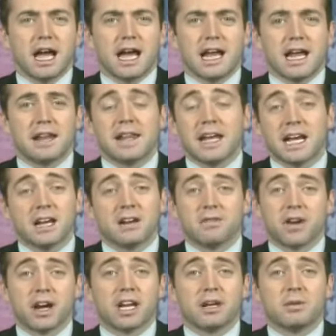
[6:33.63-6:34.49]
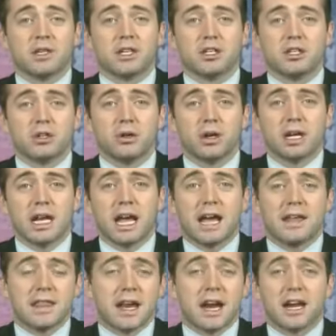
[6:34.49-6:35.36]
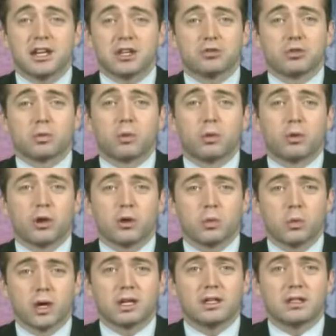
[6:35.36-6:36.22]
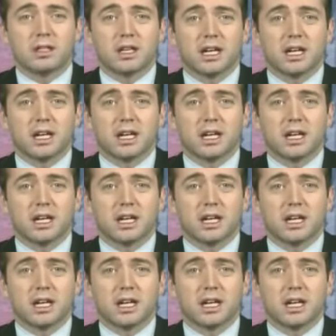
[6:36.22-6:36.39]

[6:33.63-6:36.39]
and they had invited me to do it, and then I just reported what